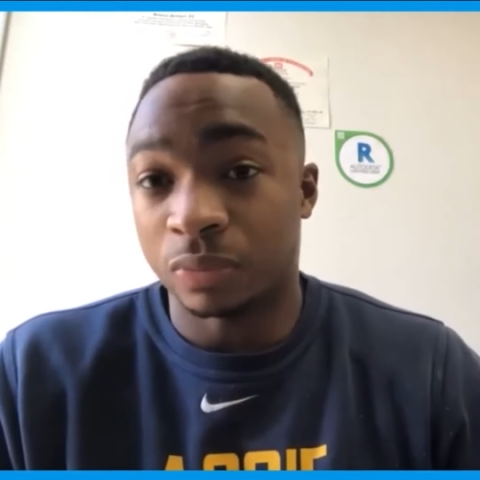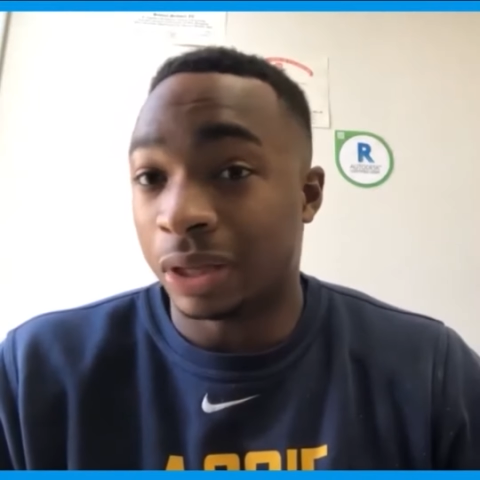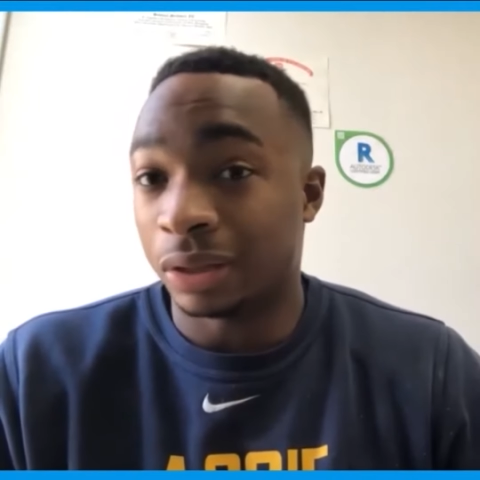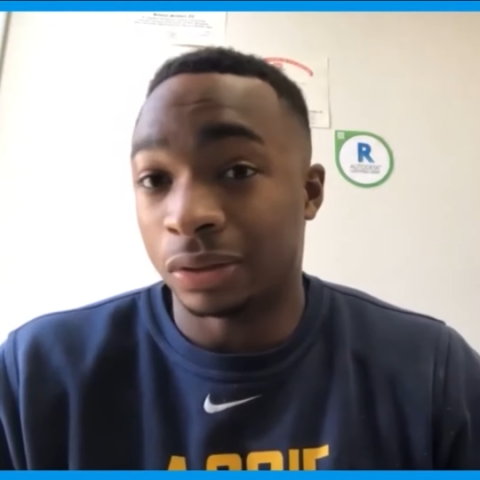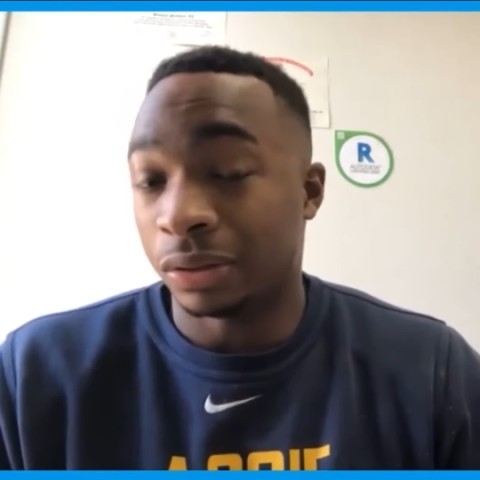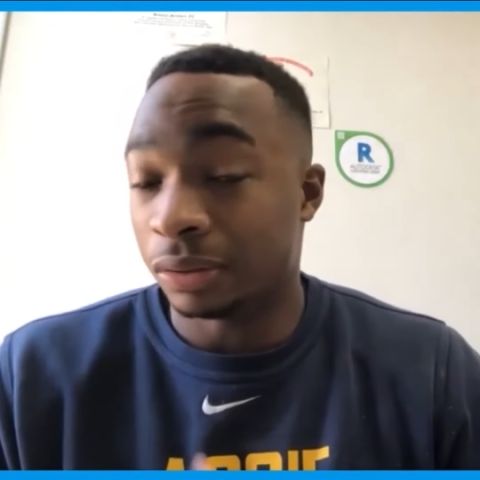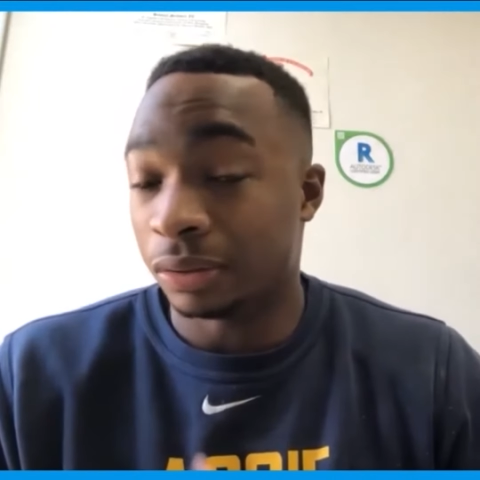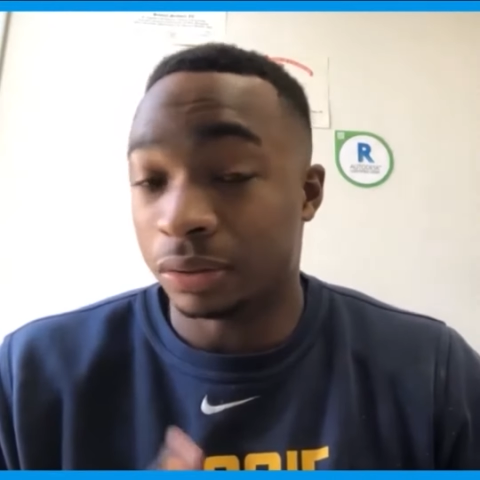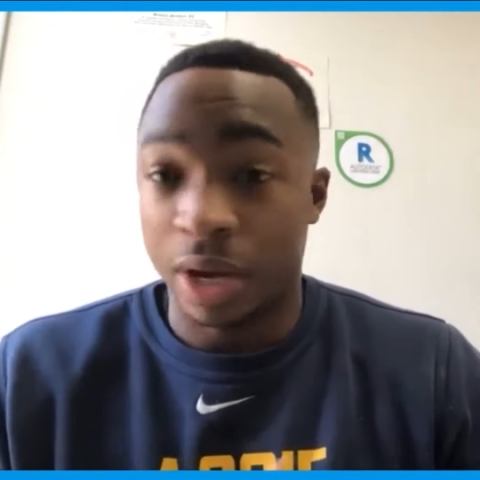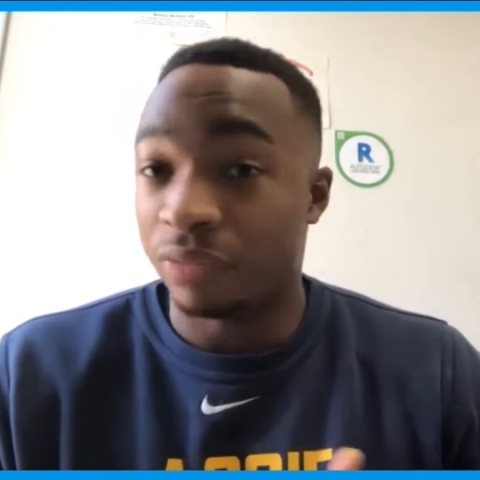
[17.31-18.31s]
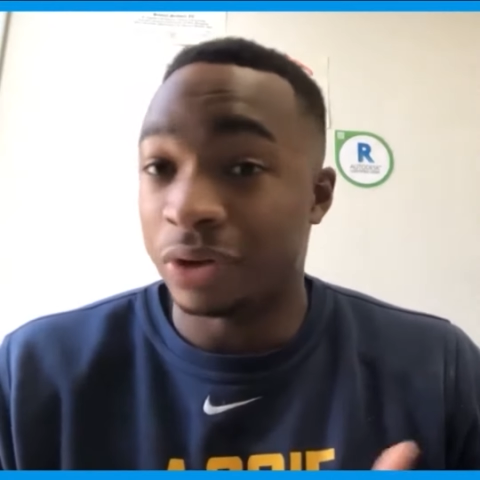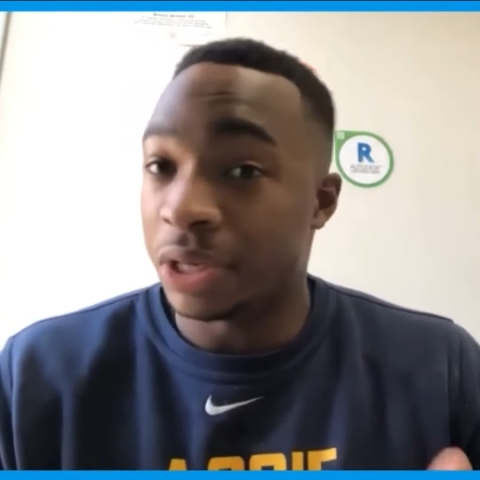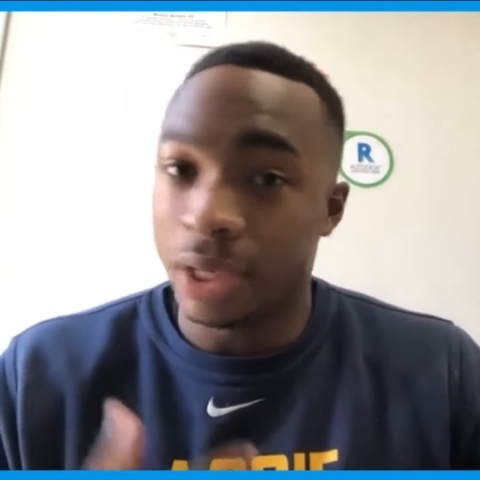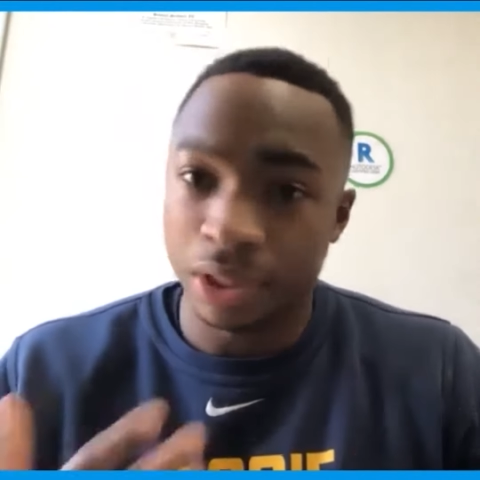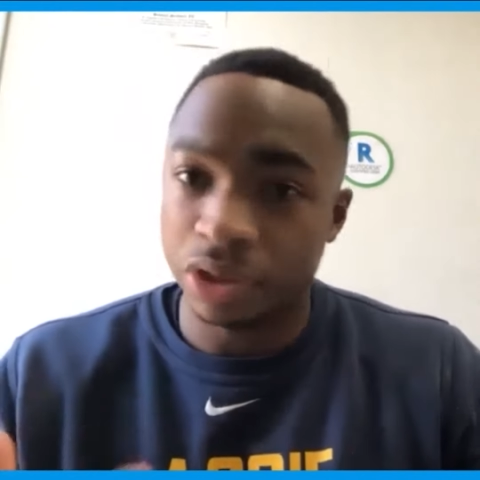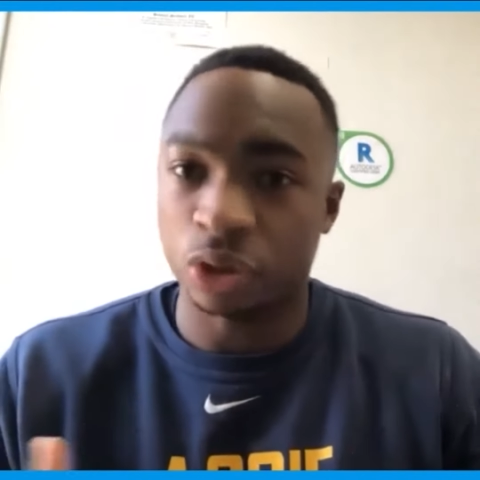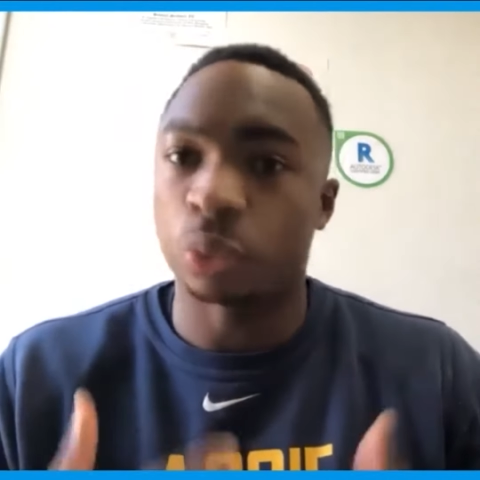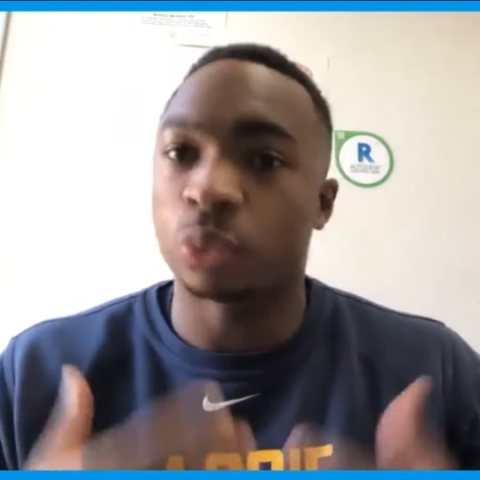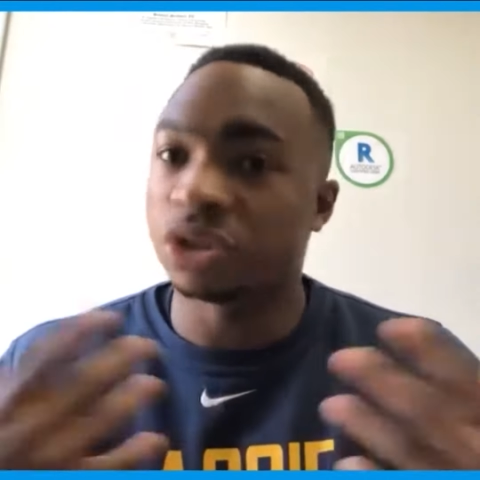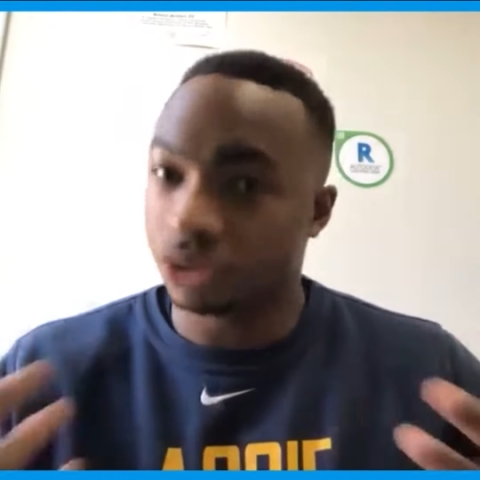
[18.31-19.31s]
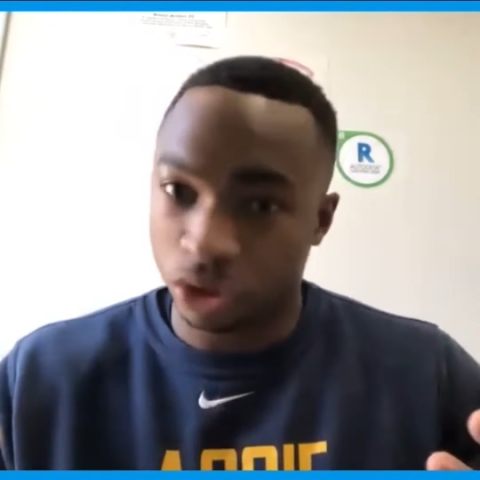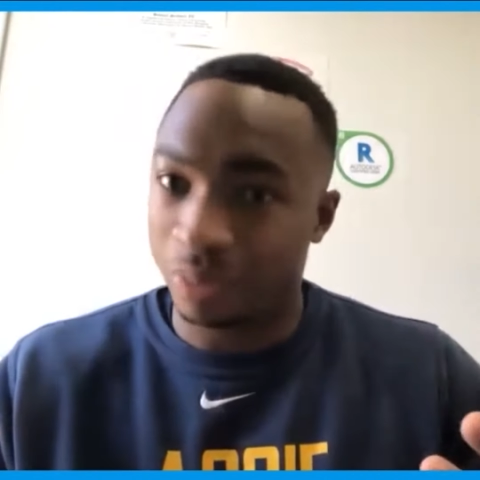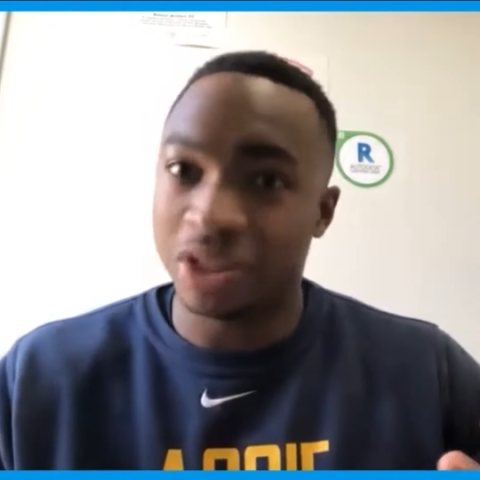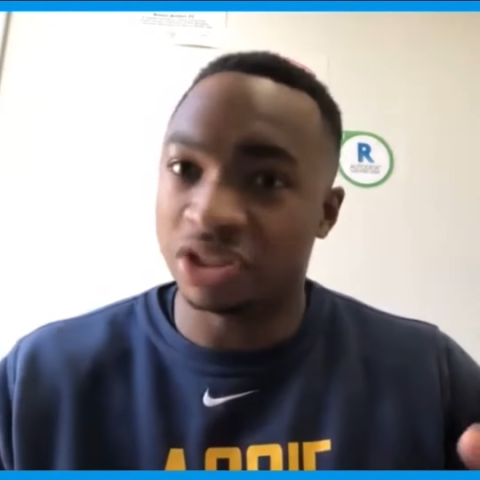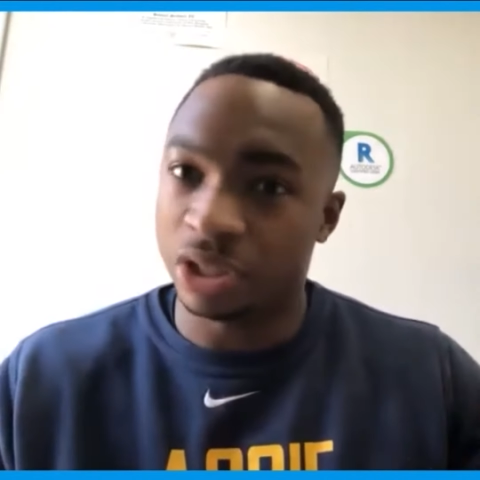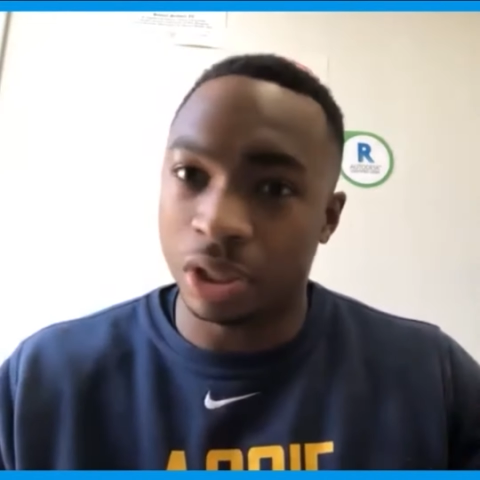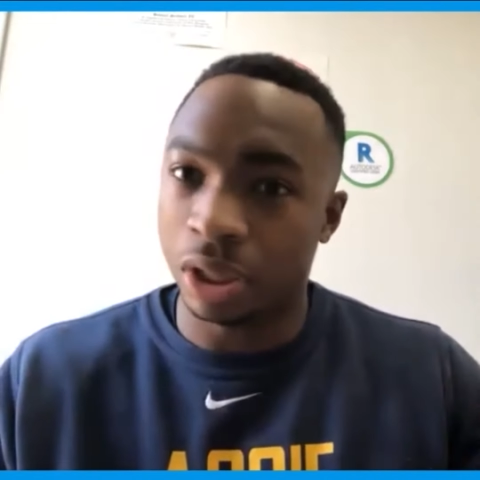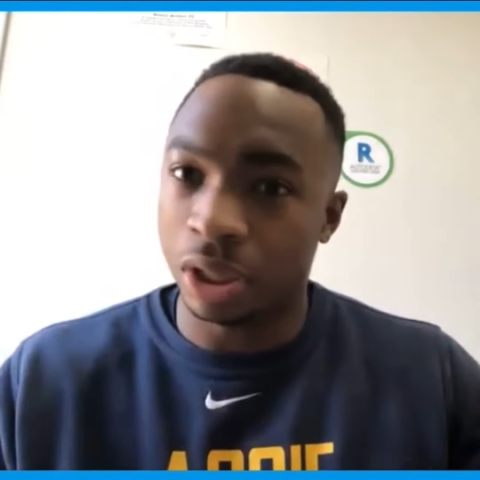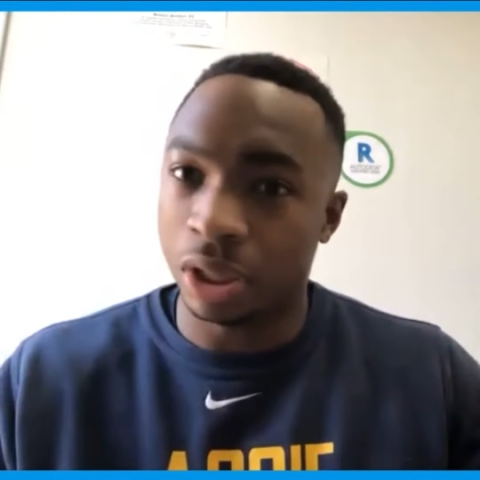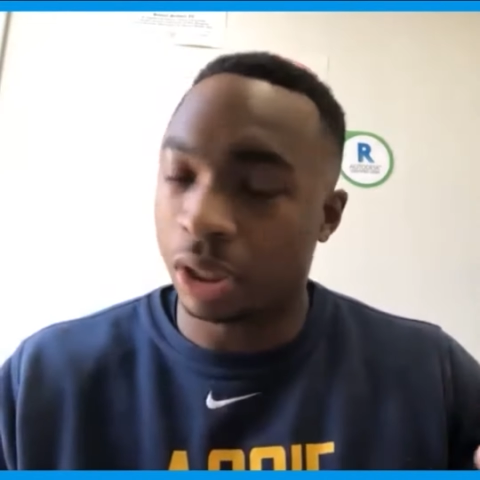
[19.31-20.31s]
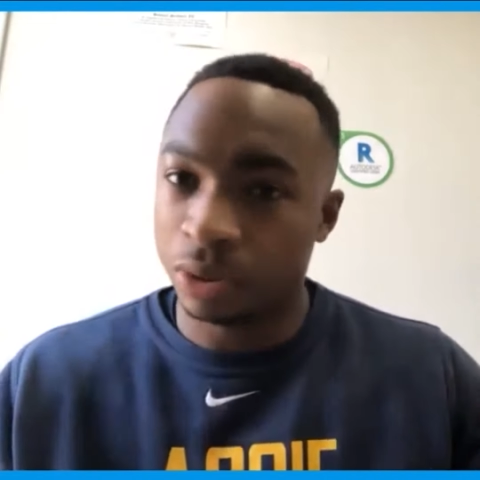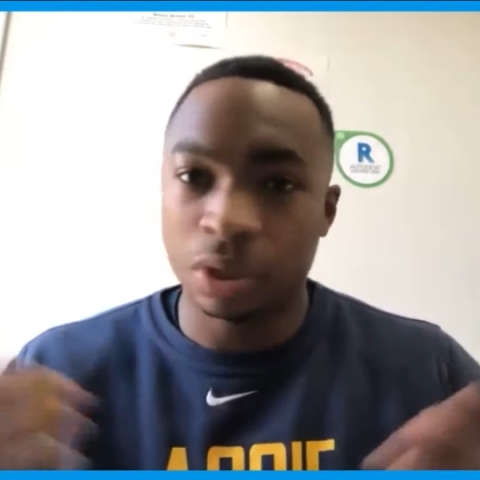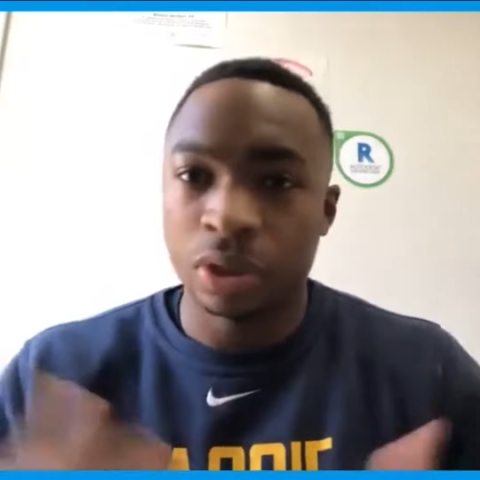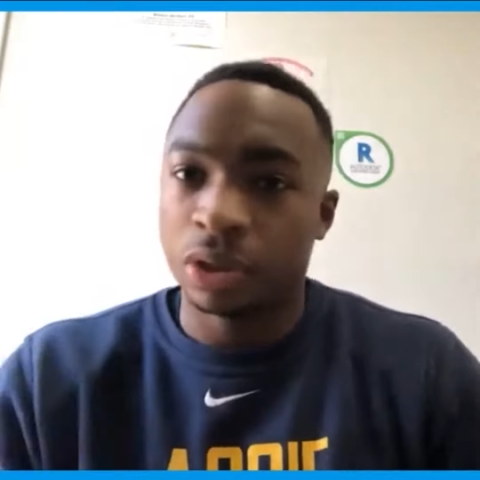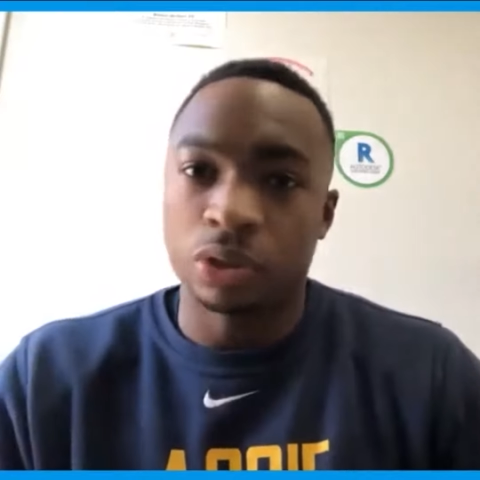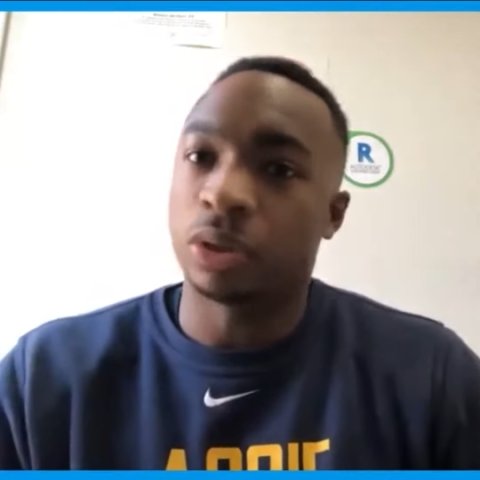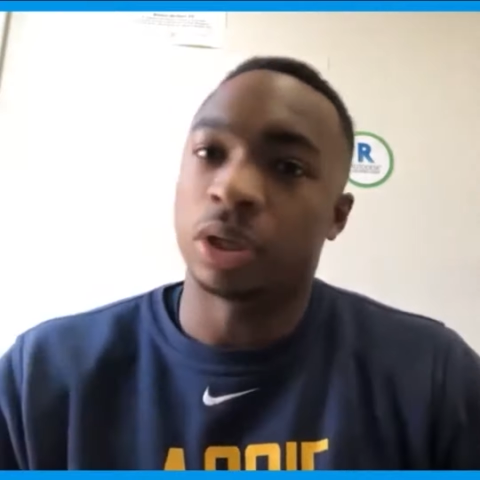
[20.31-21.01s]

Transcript: I learn every day. It's a research-based job, so